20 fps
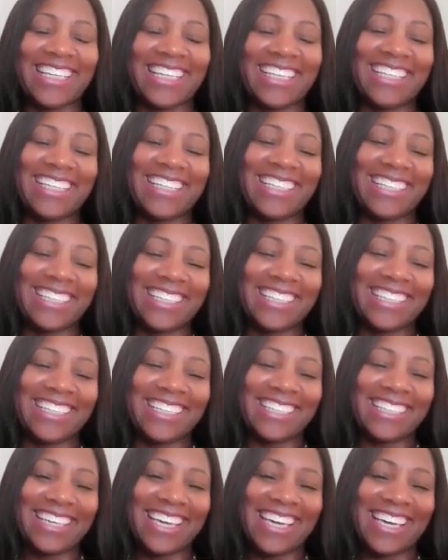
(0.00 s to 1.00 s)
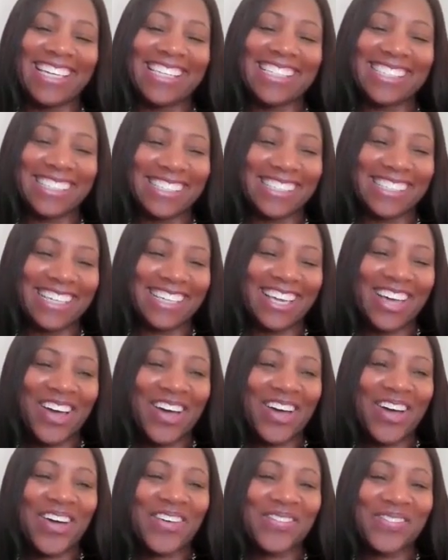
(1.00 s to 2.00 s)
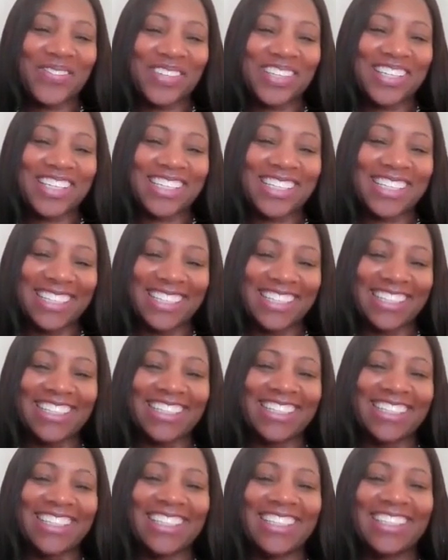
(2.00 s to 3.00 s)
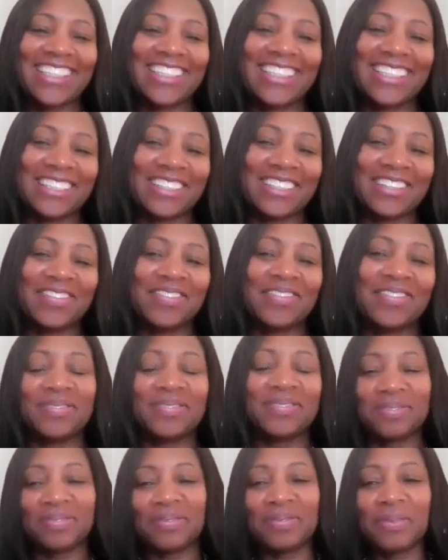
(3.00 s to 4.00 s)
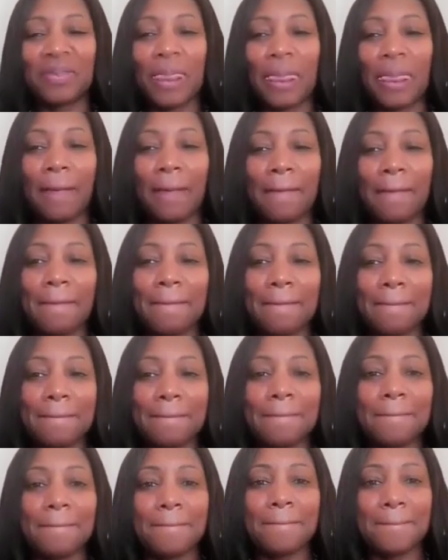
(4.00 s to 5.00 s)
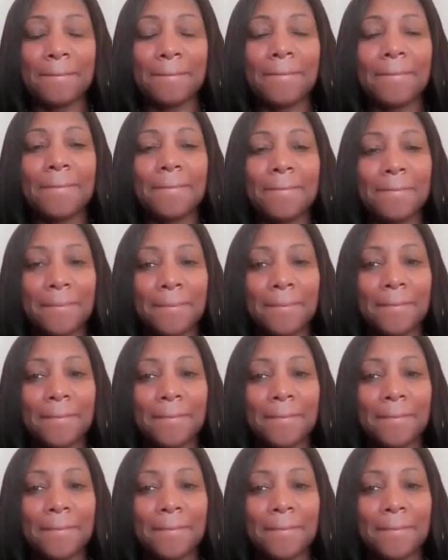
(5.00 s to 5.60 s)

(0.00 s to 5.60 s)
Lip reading: No words are spoken by the person on screen.